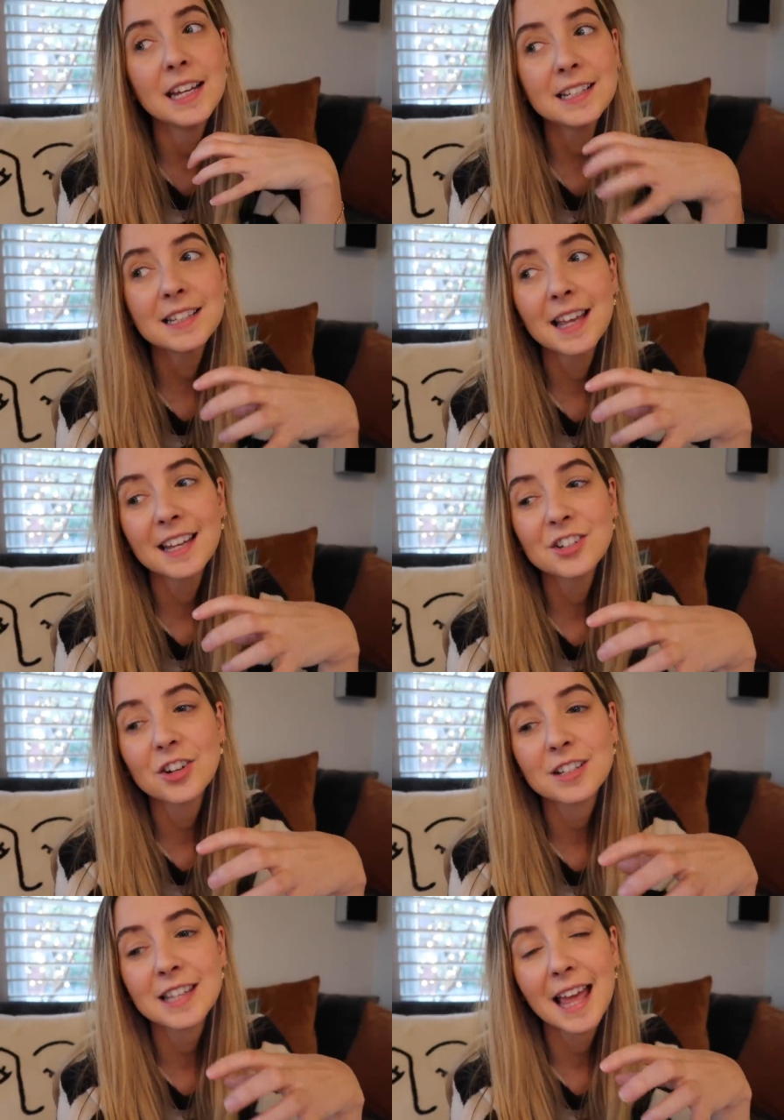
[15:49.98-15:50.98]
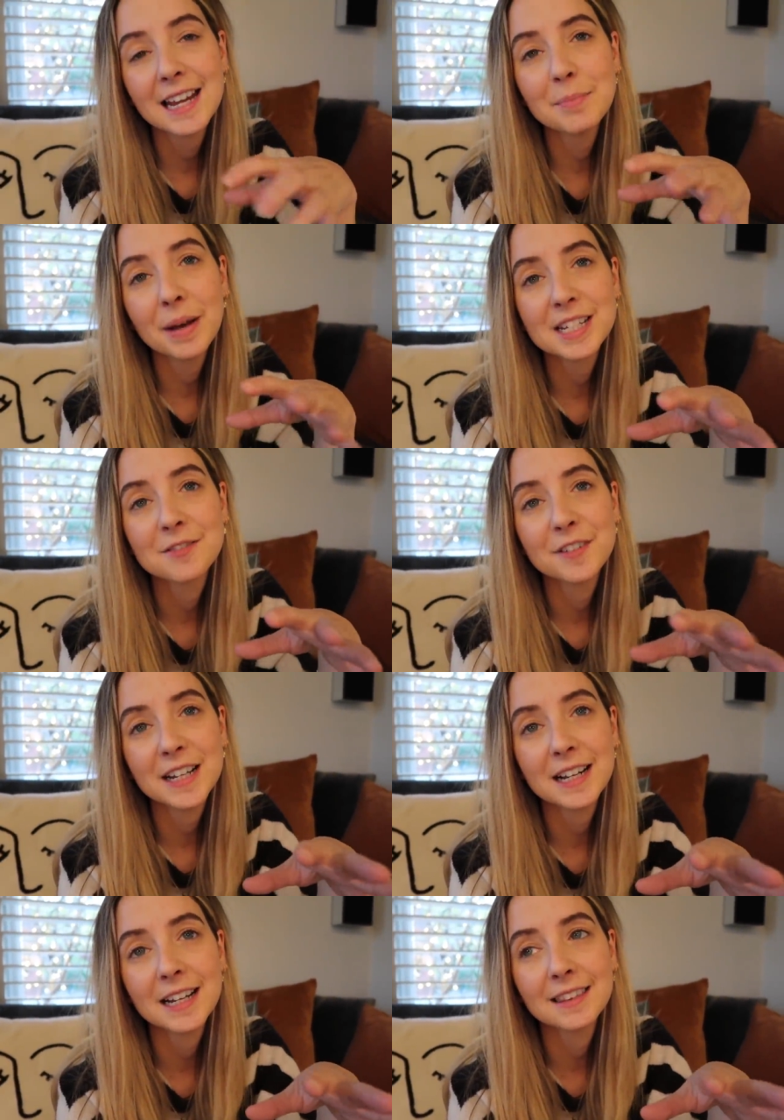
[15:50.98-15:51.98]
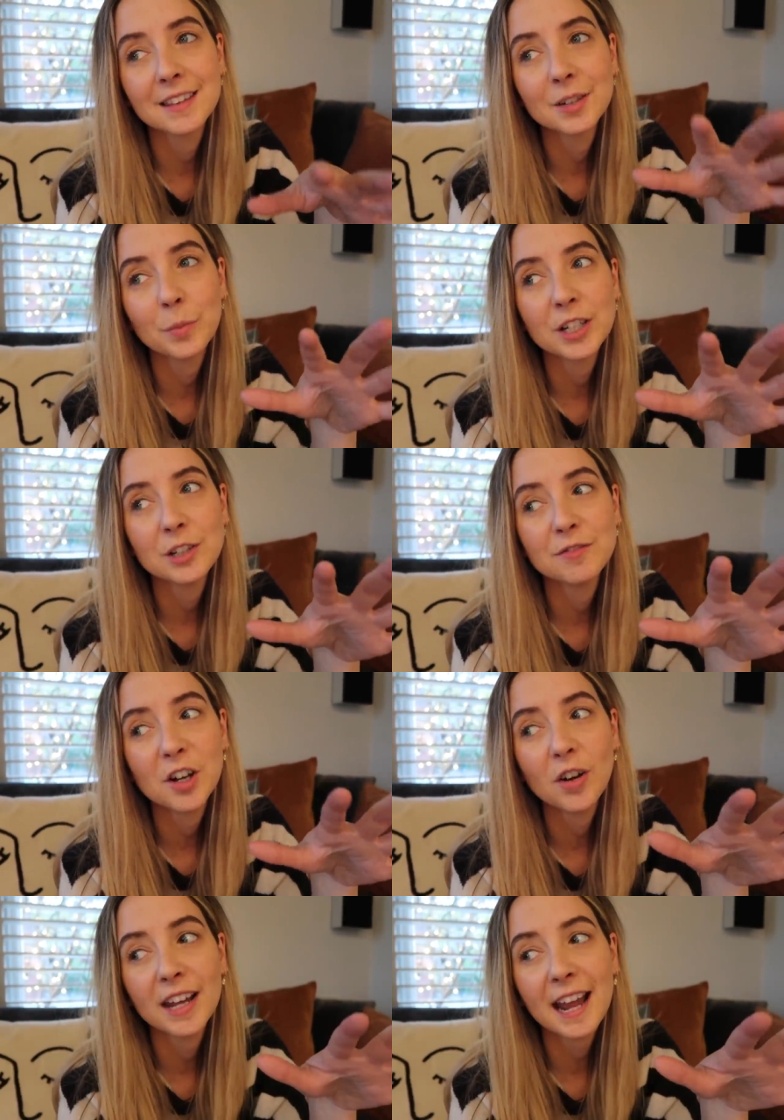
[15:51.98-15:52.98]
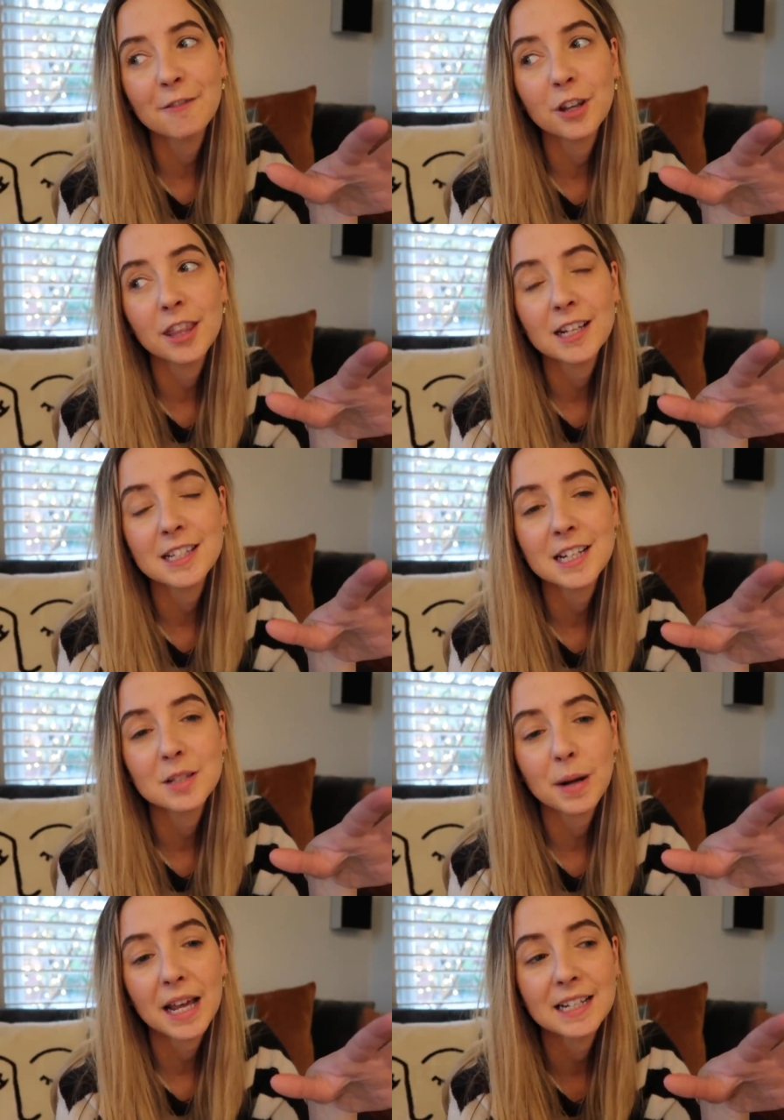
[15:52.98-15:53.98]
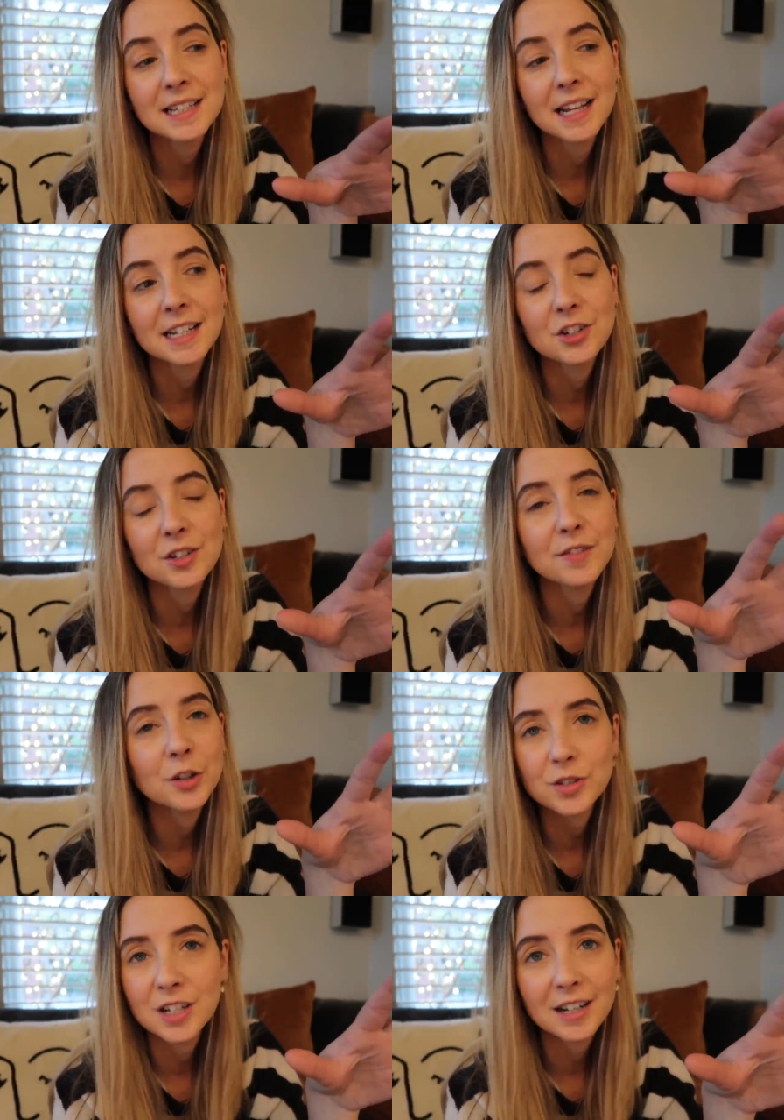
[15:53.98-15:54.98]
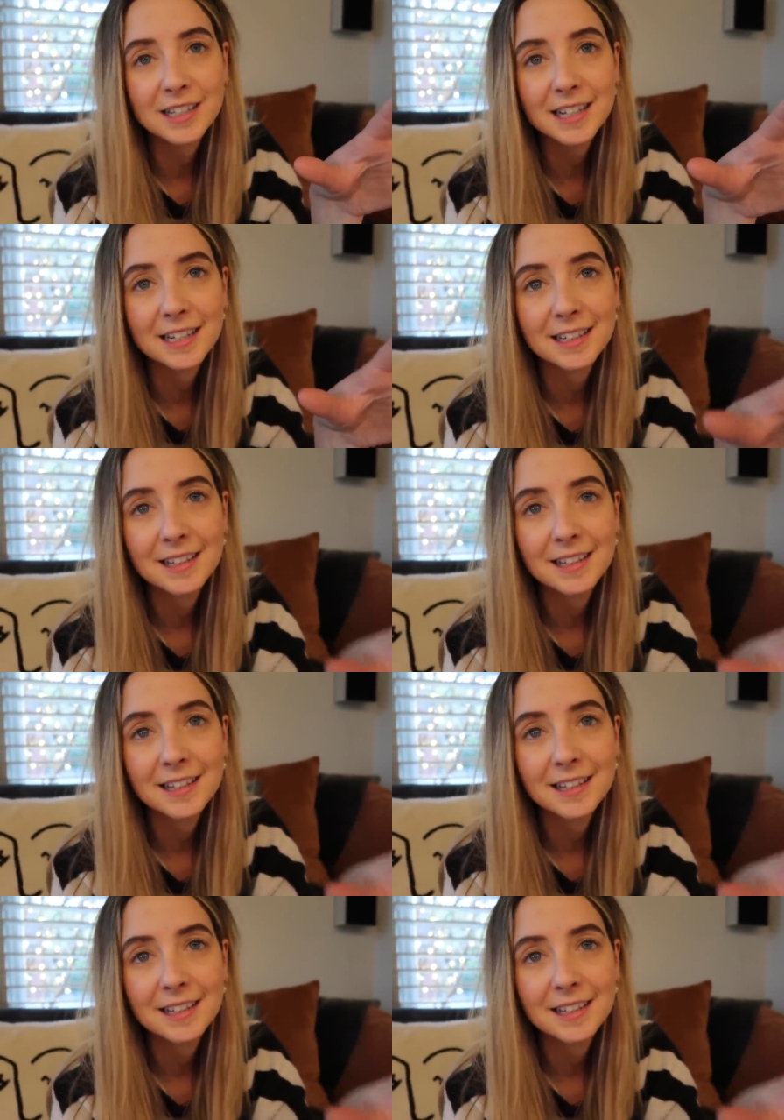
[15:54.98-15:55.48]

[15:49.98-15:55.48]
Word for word: Is there just any better feeling than when you feel like everything is in its place and it just feels tidy?